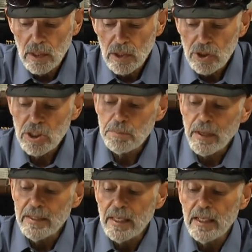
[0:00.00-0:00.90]
She
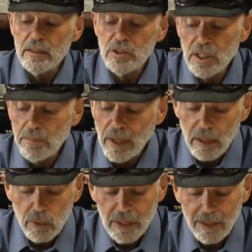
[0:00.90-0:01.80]
spent that
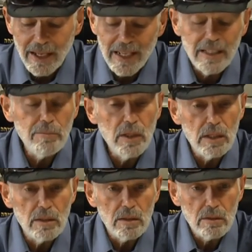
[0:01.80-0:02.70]
Shabbat without any
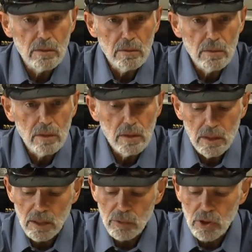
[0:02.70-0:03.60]
meat,
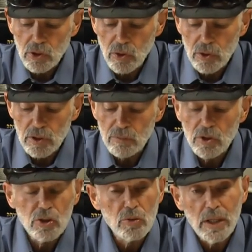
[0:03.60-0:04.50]
and it was a source of
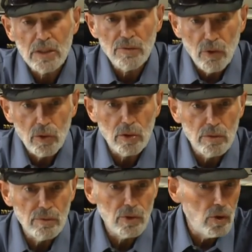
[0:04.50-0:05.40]
distress for her
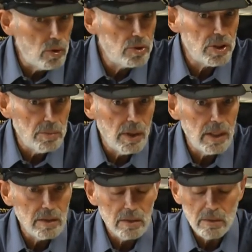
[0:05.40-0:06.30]
for the whole Shabbat.
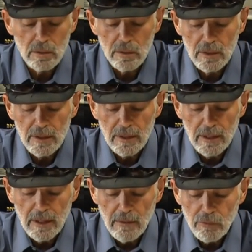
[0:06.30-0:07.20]

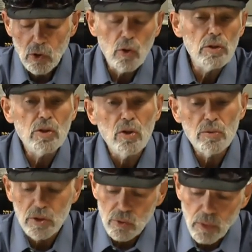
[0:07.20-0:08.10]
The court
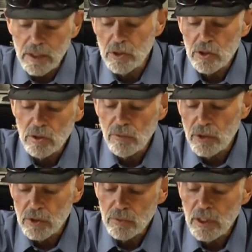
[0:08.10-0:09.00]
told this righteous
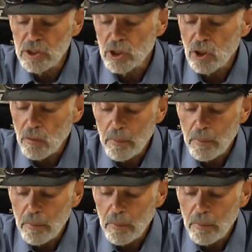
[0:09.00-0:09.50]
individual that he should go